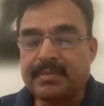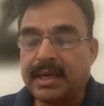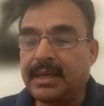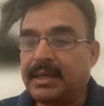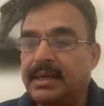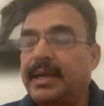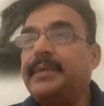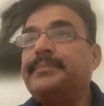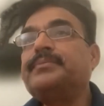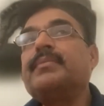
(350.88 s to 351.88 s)
in India.
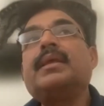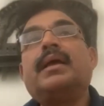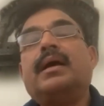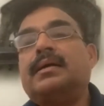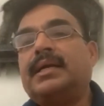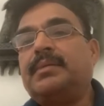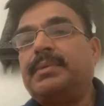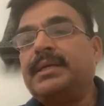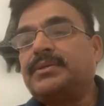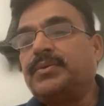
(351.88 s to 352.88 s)
A great
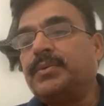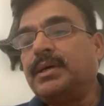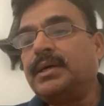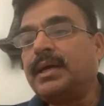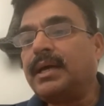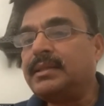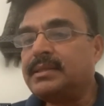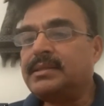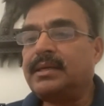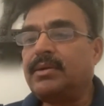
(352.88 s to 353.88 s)
place to work, and
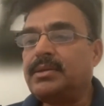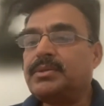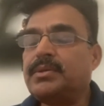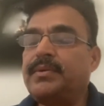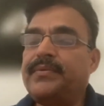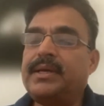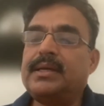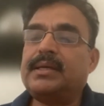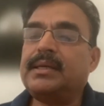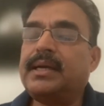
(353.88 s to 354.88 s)
this year also we figure
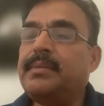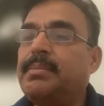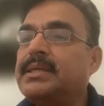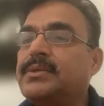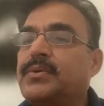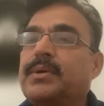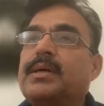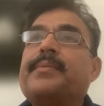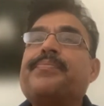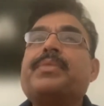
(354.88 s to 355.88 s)
in great place to
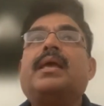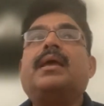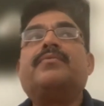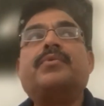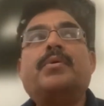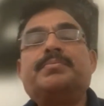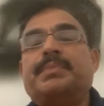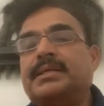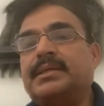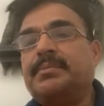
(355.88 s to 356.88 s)
work, both
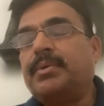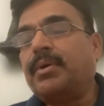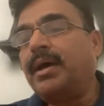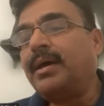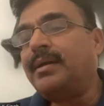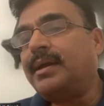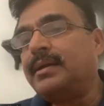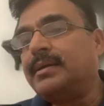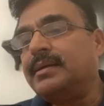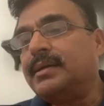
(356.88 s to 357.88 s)
best employer
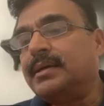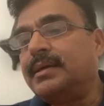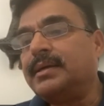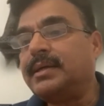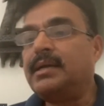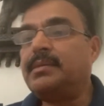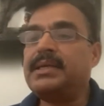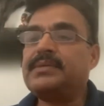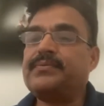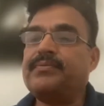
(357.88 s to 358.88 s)
and great
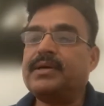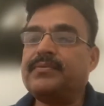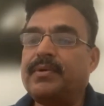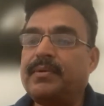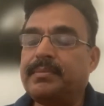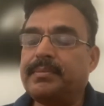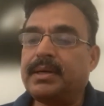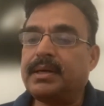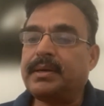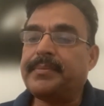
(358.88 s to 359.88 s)
place to work for
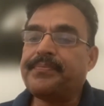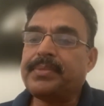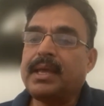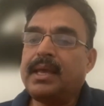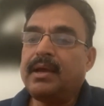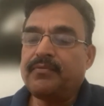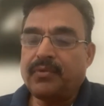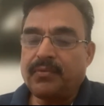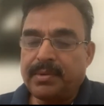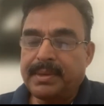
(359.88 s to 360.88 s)

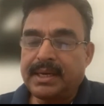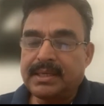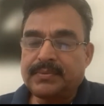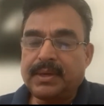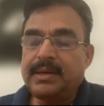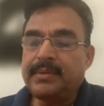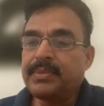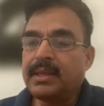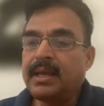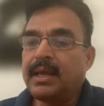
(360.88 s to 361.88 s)
women as well.
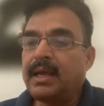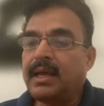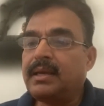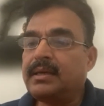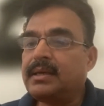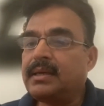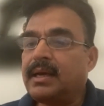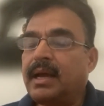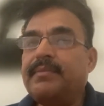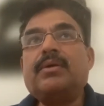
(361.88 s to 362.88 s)
And
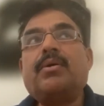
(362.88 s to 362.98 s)
having